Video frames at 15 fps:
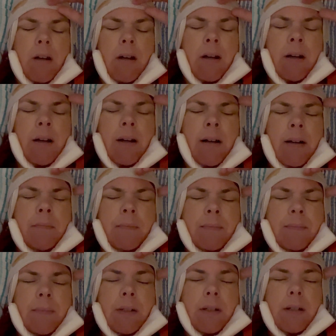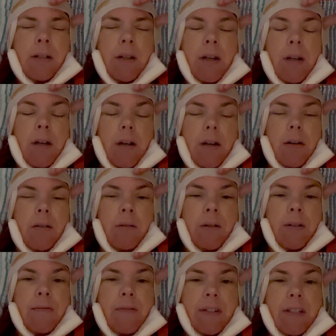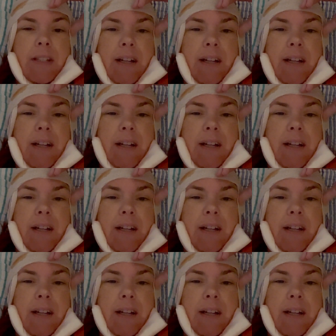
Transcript: um, or if it's the